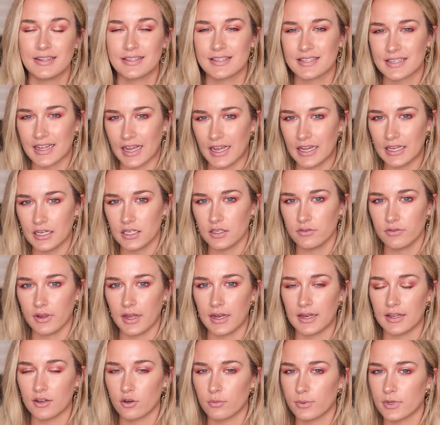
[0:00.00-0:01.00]
It's kind of a
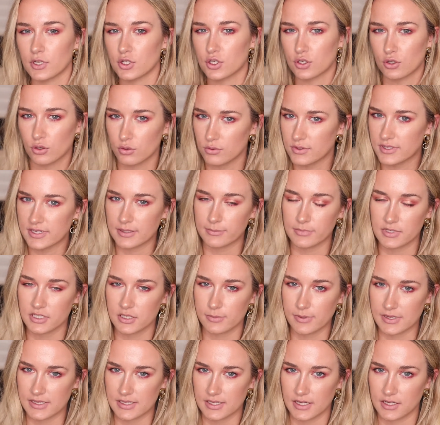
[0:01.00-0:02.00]
little bit too similar
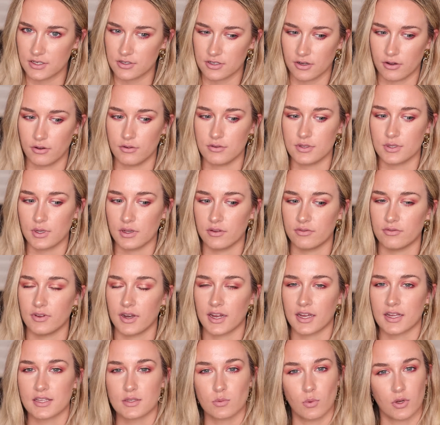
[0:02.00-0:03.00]
to my skin tone, so I feel
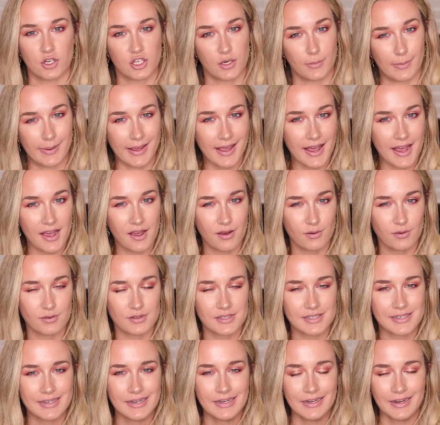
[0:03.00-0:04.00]
like it's washing me
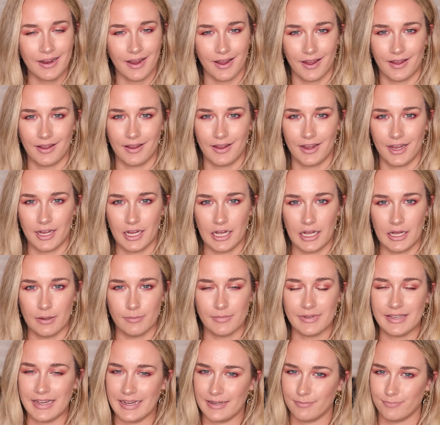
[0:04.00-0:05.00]
out.
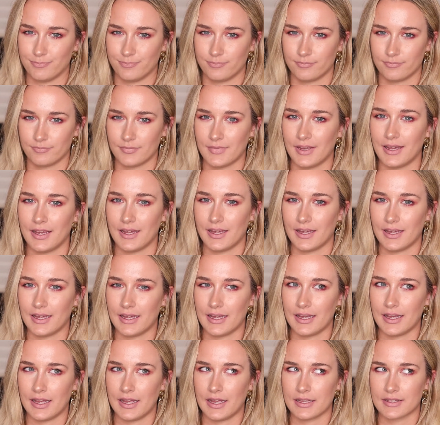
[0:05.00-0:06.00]
Yeah,
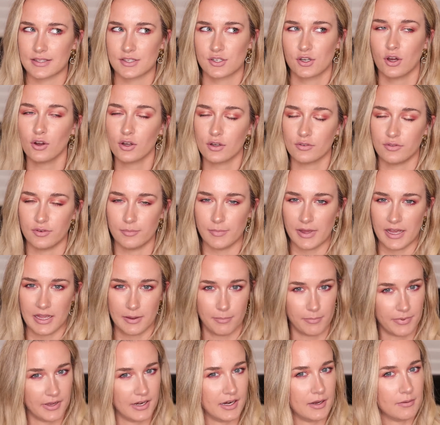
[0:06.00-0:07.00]
it's not good for
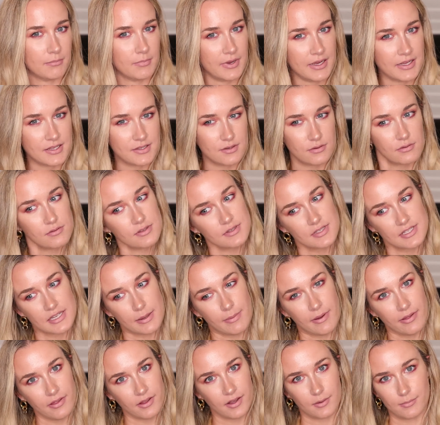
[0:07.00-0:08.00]
me, but it might suit some
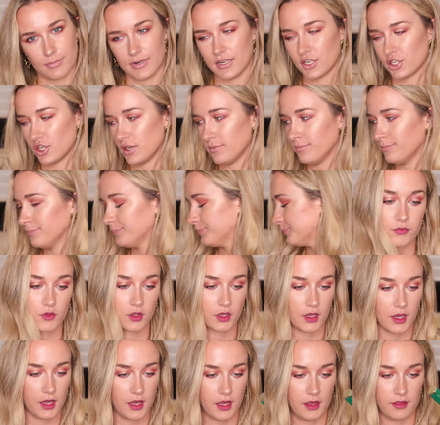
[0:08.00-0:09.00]
other complexion.
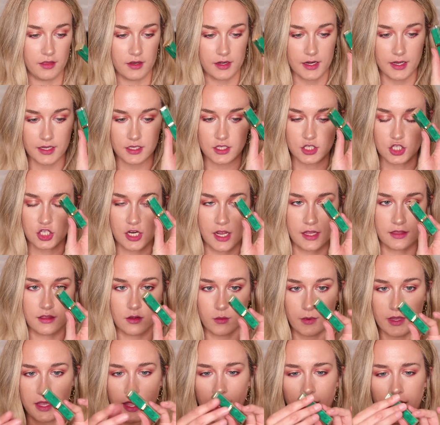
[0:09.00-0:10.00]
Okay, the next shade that
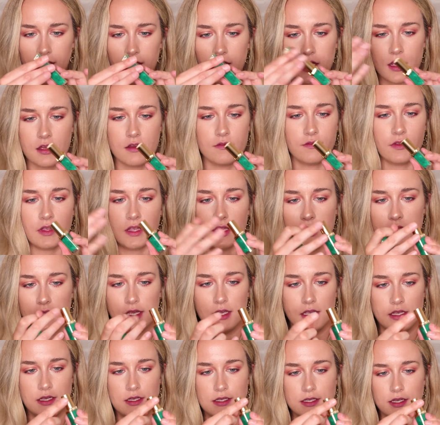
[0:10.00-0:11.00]
we have
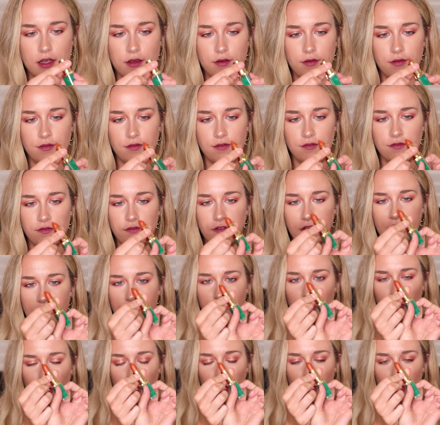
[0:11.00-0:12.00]
is
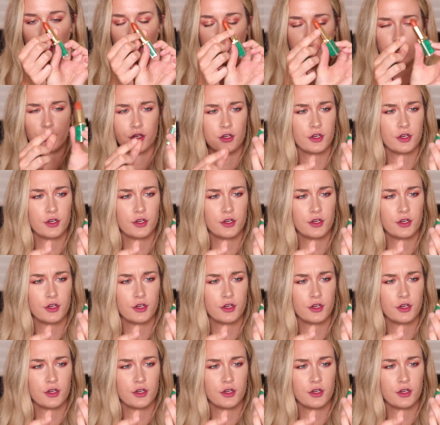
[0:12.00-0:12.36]
Fever.